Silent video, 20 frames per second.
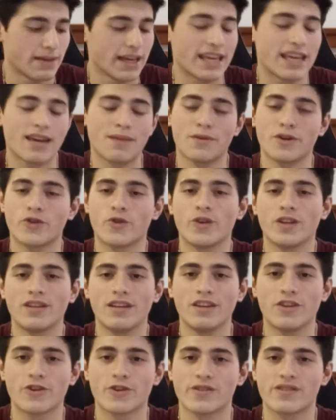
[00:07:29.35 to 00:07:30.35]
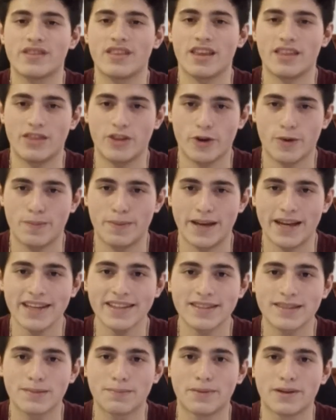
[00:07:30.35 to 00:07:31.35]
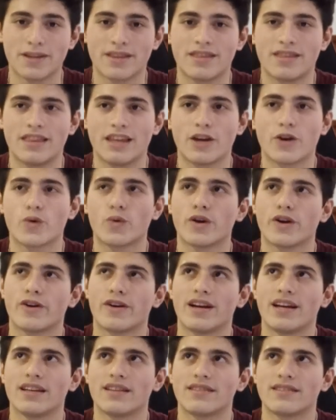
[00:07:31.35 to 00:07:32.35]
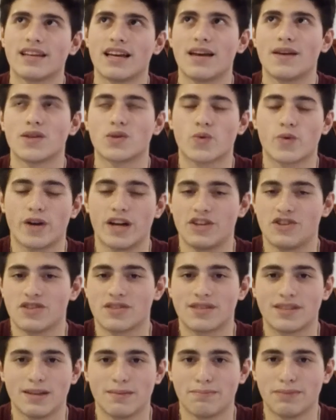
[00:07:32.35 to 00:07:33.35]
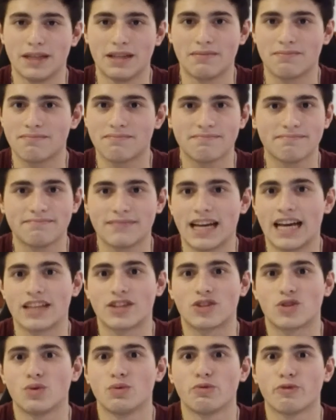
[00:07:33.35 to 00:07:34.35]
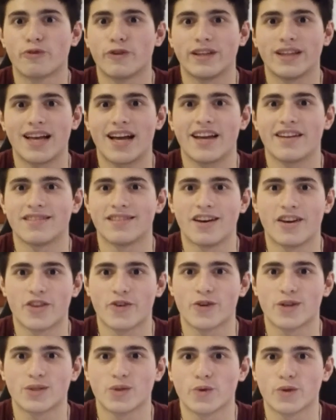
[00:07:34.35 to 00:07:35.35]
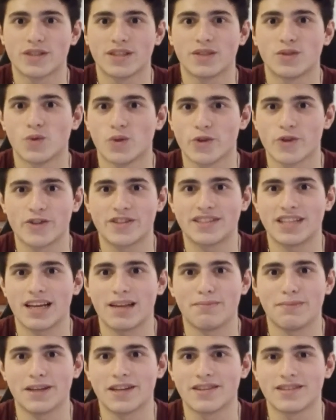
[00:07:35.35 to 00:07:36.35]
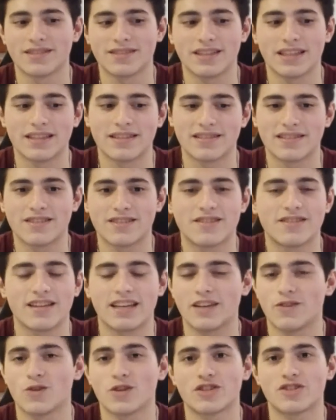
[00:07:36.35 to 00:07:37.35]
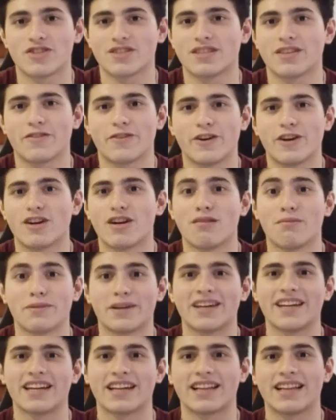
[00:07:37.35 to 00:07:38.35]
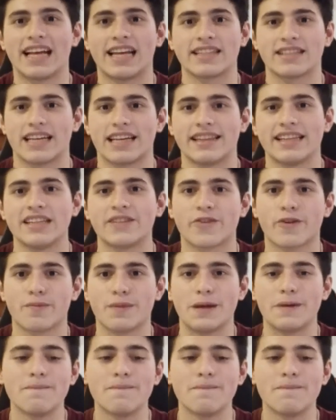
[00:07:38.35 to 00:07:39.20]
My chemistry teachers did their best, but there were times where I just simply had to rely on other sources to understand because it was just a very complicated class, at least for